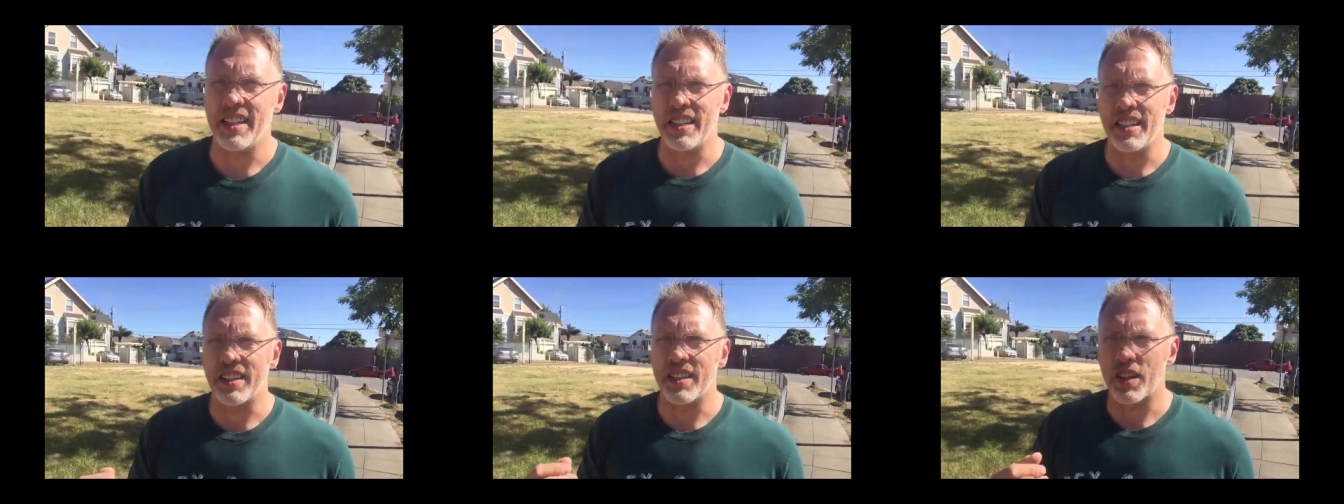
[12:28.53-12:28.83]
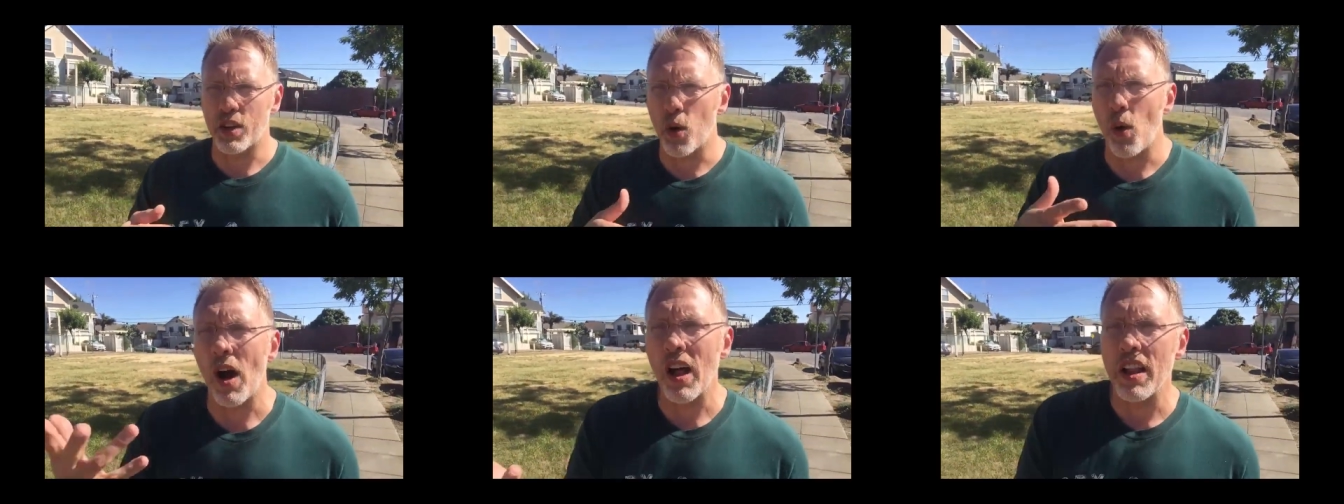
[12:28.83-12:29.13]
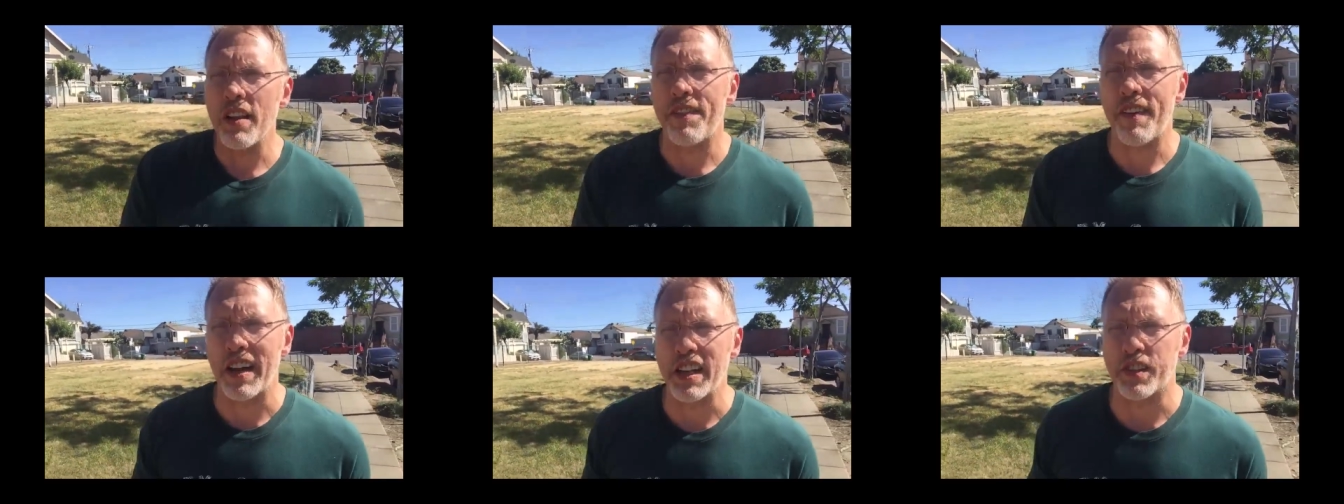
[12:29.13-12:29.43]
eh,
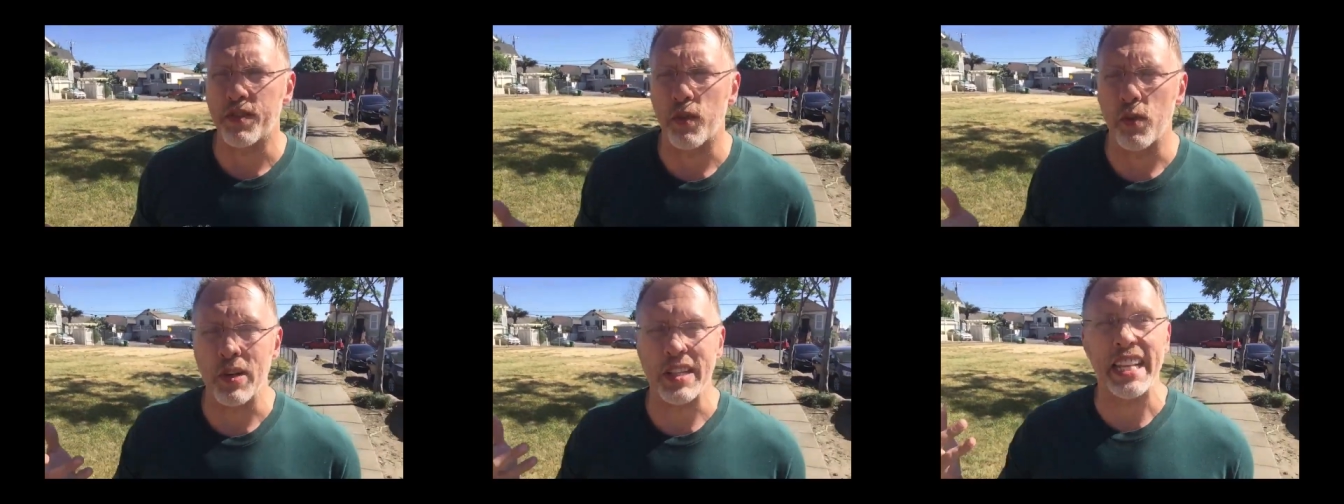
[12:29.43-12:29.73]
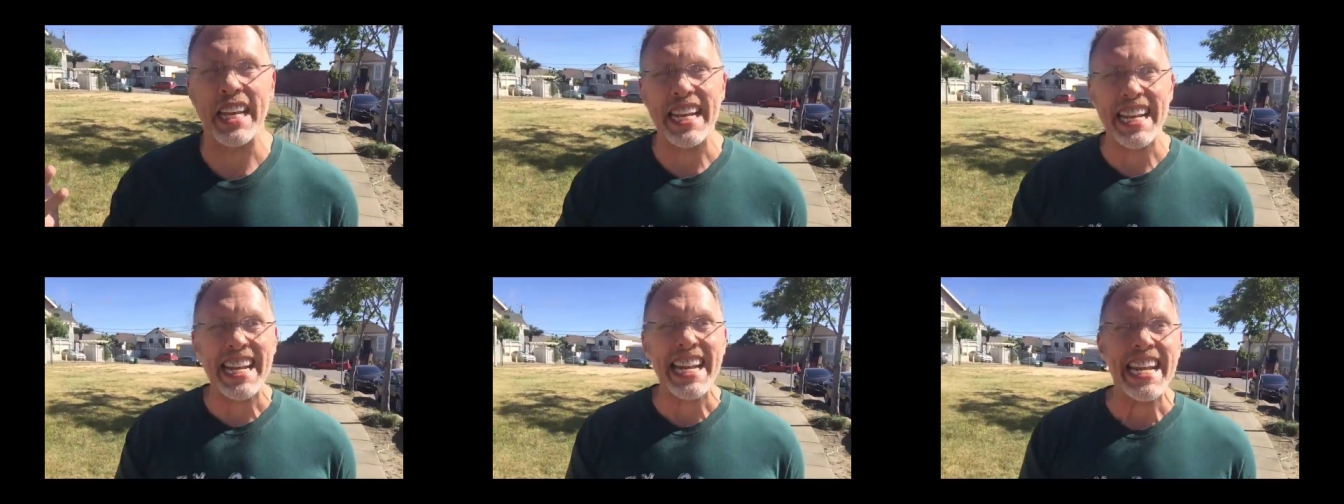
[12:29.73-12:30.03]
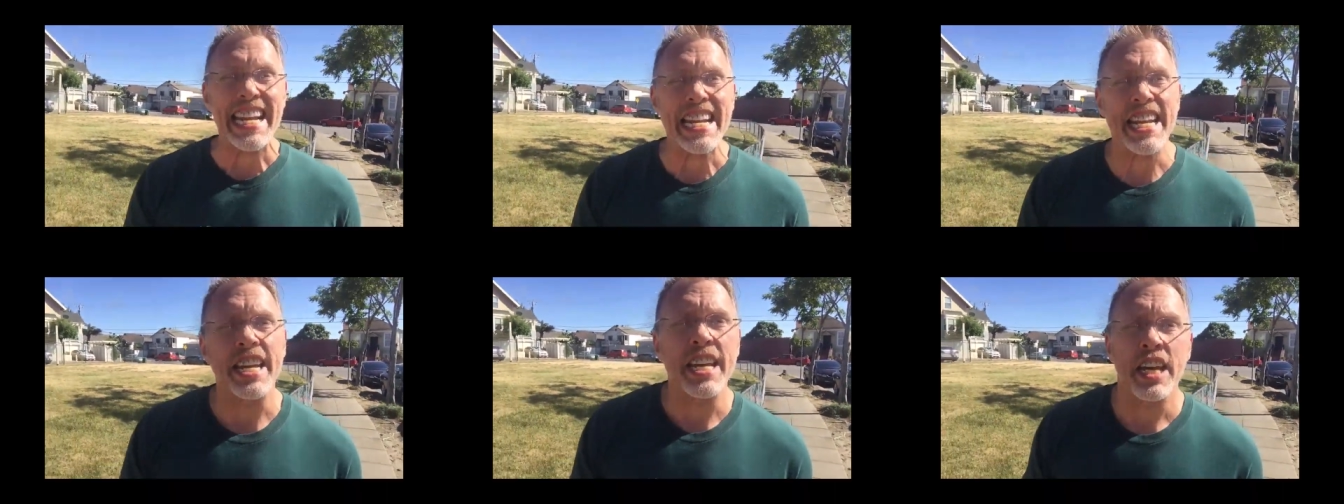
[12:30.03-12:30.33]
qualifies for what they
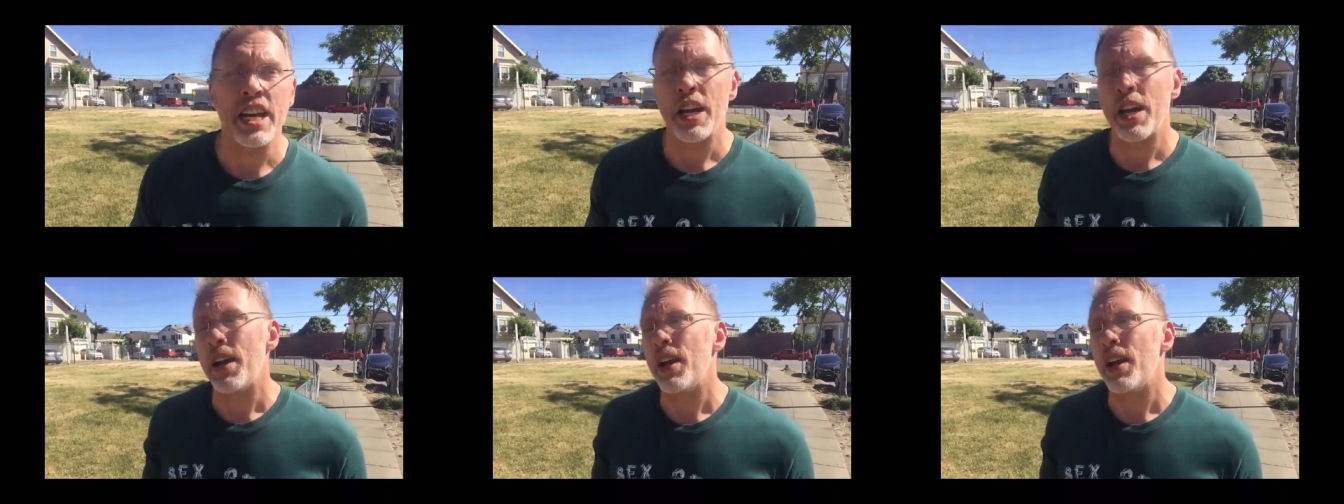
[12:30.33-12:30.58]
need.